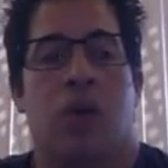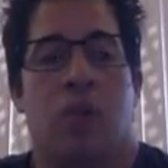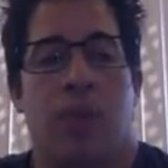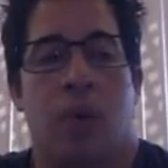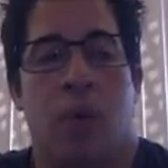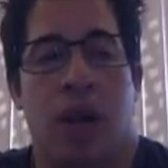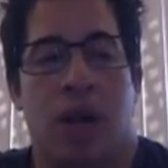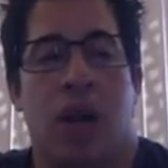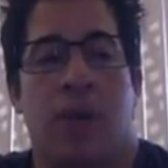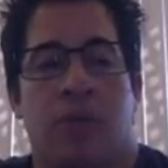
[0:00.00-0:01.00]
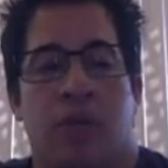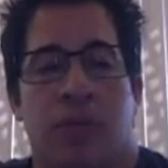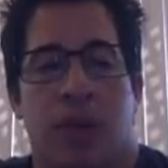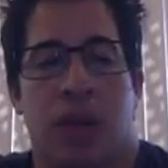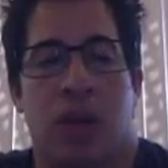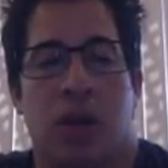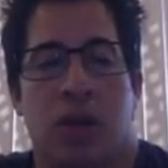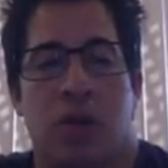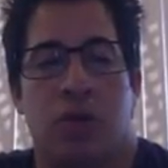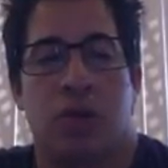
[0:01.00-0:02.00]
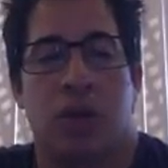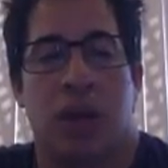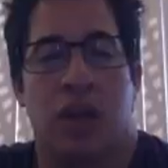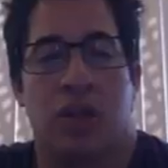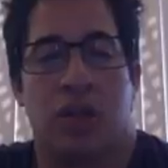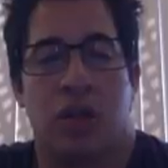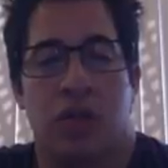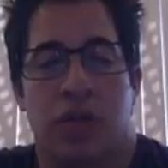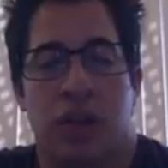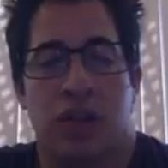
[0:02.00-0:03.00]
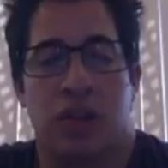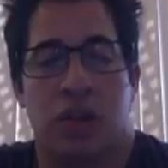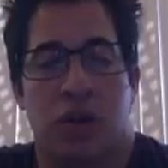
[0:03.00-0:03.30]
But weight comes from being close to that surface.